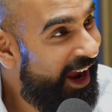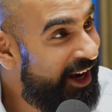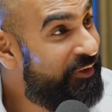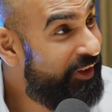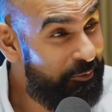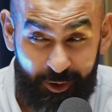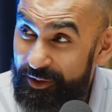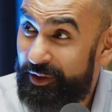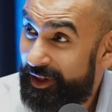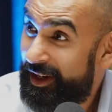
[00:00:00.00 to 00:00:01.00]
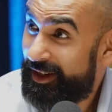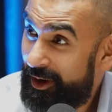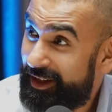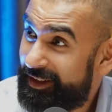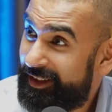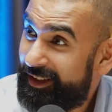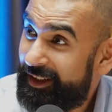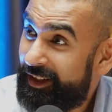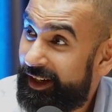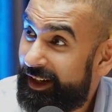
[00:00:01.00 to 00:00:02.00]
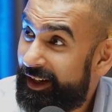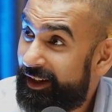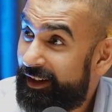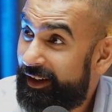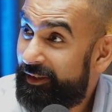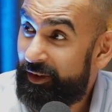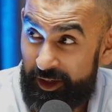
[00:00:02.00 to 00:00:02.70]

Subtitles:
it won't be a Miyagi moment, it'll be a Munaf.